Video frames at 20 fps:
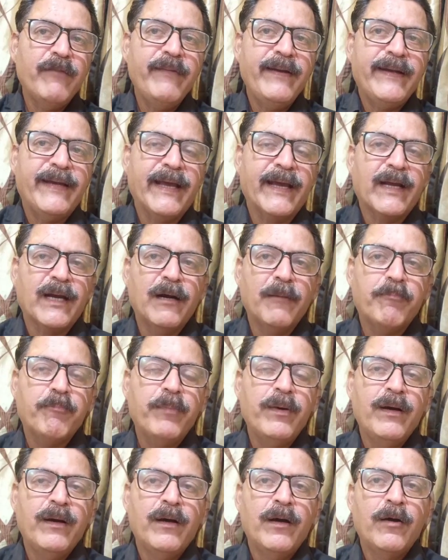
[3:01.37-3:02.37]
we take
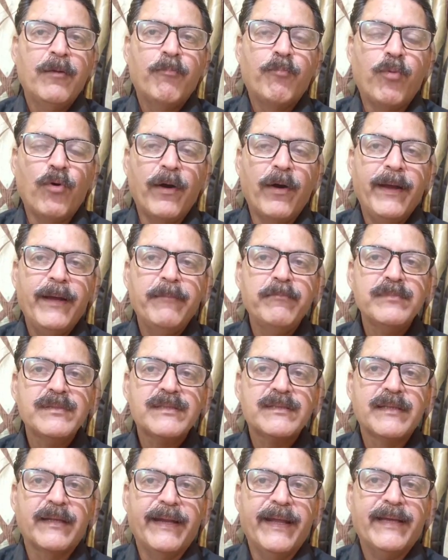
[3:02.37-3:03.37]
up
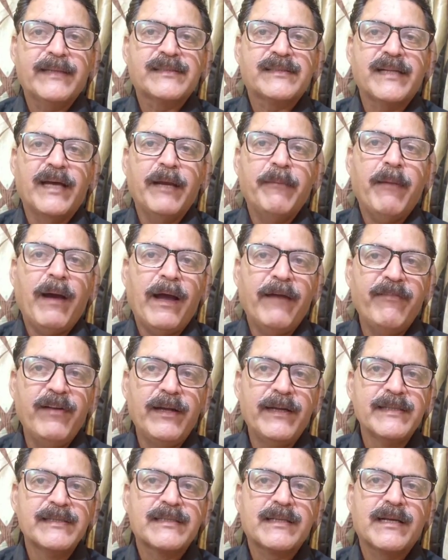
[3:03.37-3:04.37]
poems the next time, I
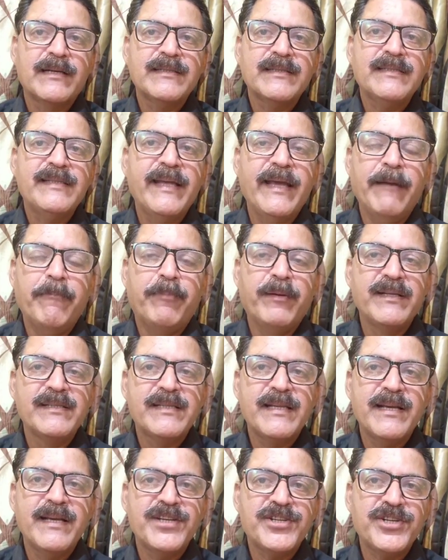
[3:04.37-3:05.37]
will discuss the
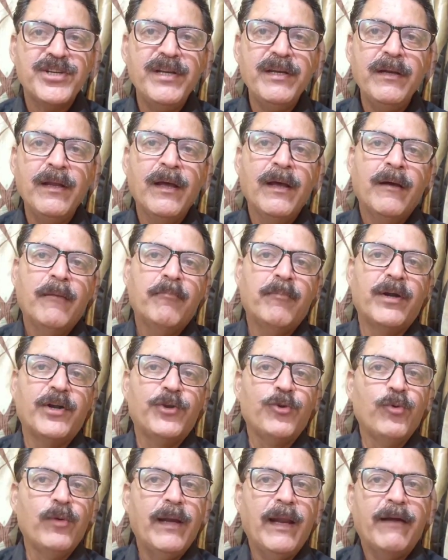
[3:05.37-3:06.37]
appreciation, but
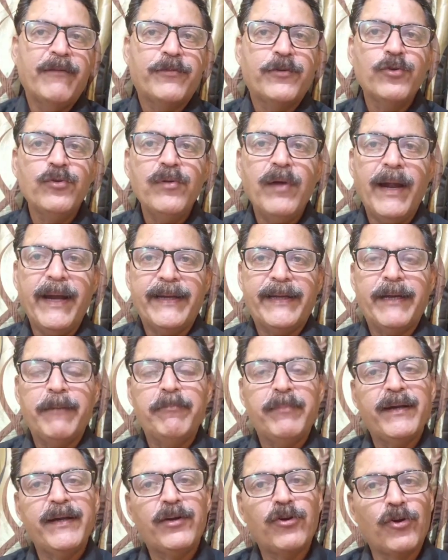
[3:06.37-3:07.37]
you will have to
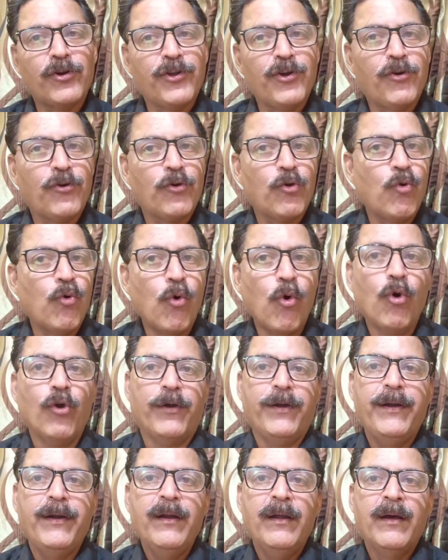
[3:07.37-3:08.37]
attempt it on your
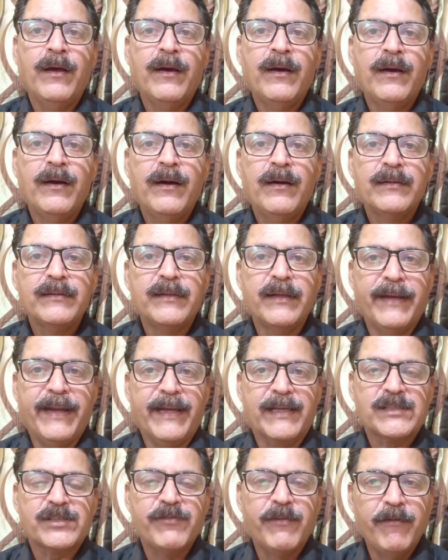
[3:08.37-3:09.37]
own the
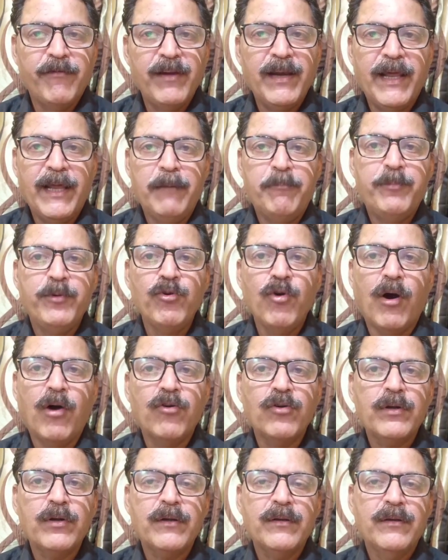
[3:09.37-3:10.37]
next. We will help you
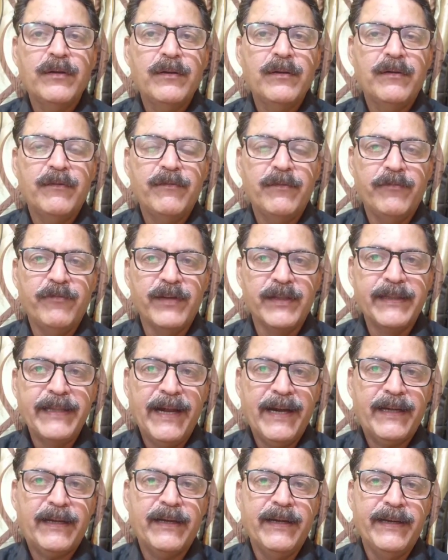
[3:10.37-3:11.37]
out with
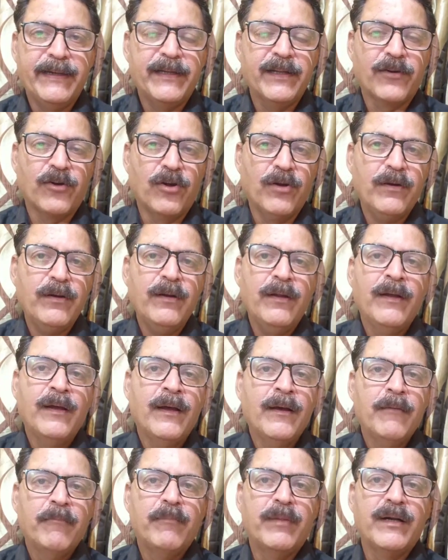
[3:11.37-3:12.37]
that later on,
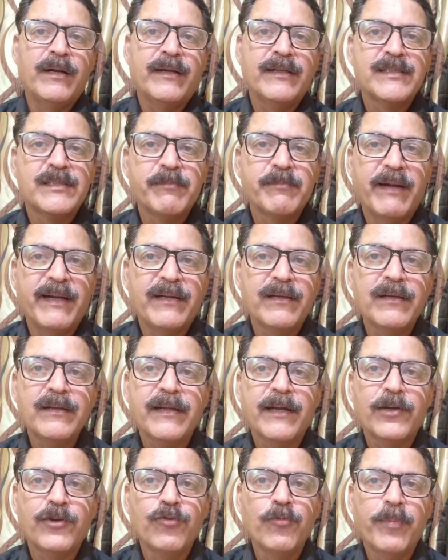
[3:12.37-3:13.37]
but it's better
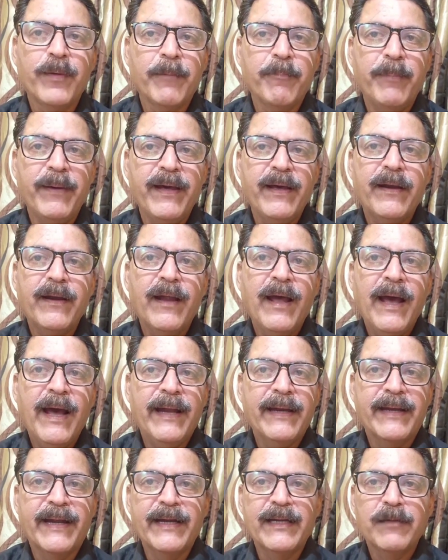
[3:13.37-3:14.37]
that you prepare
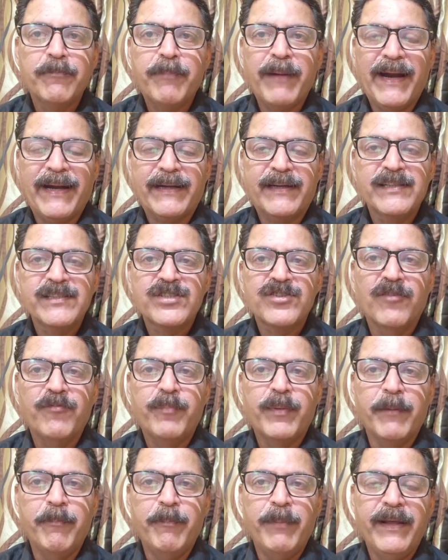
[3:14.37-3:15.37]
and get a practice
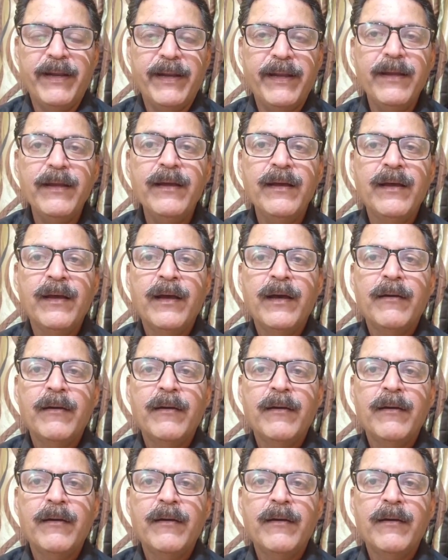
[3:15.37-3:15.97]
of preparing